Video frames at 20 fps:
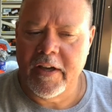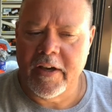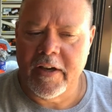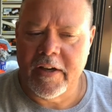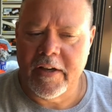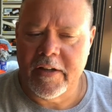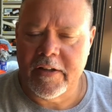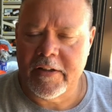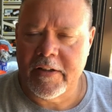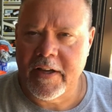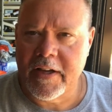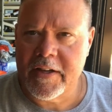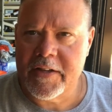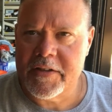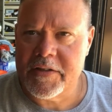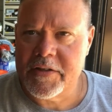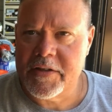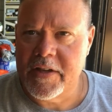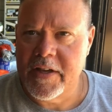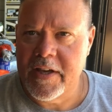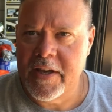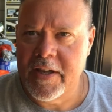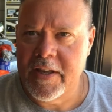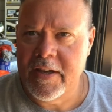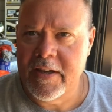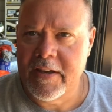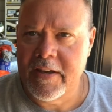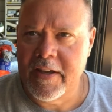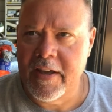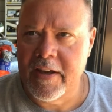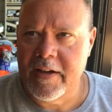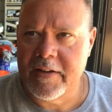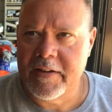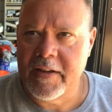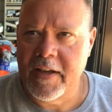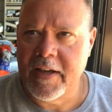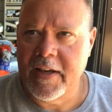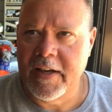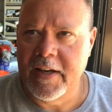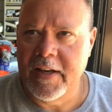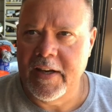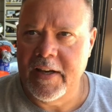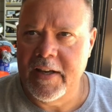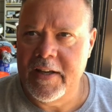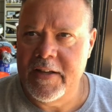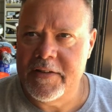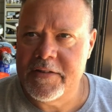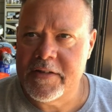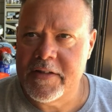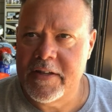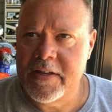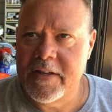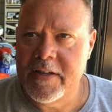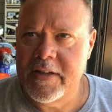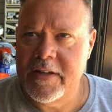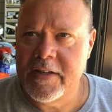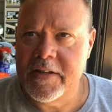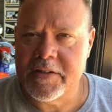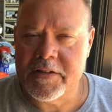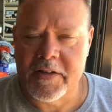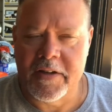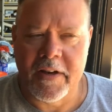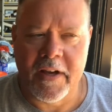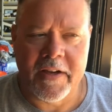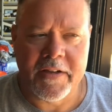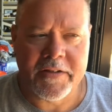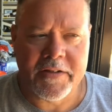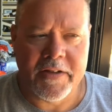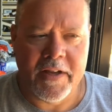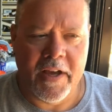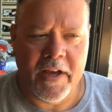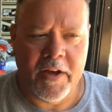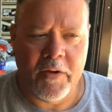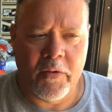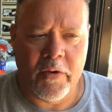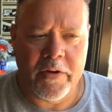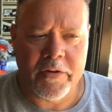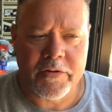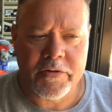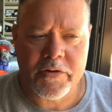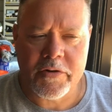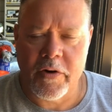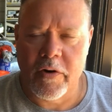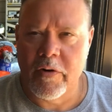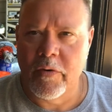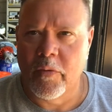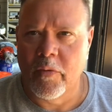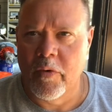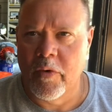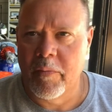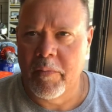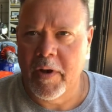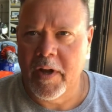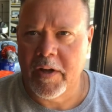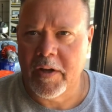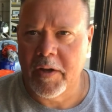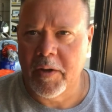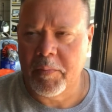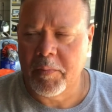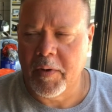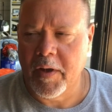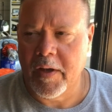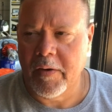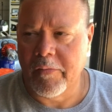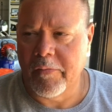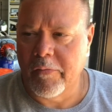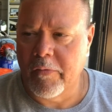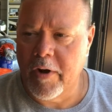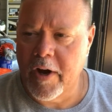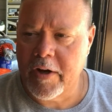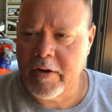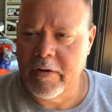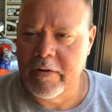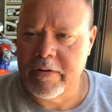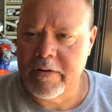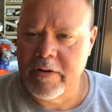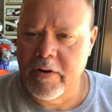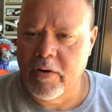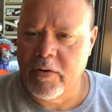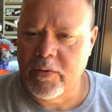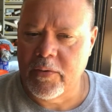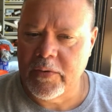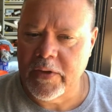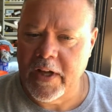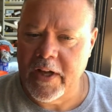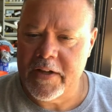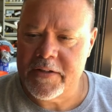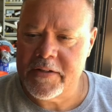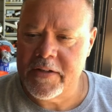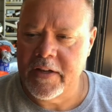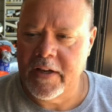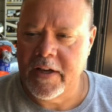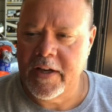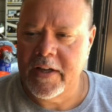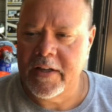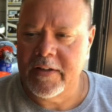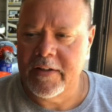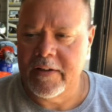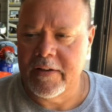Like I said, kind of taking it easy. It's a nice day. Weather's starting to warm back up. I had record cold last night.